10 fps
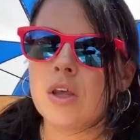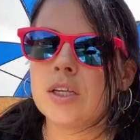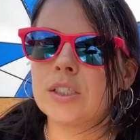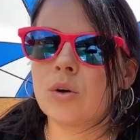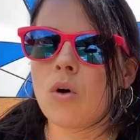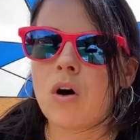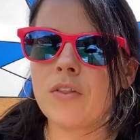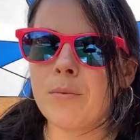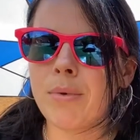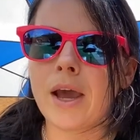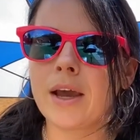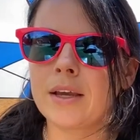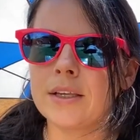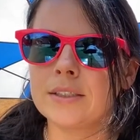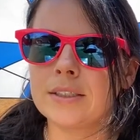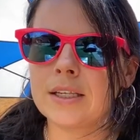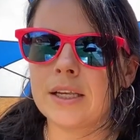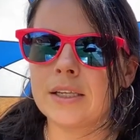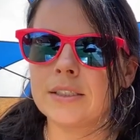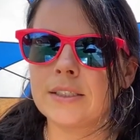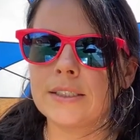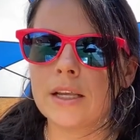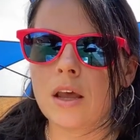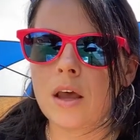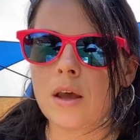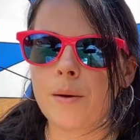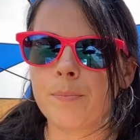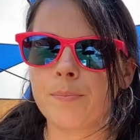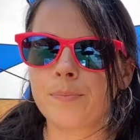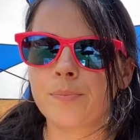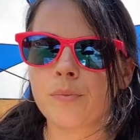So on the back it says 1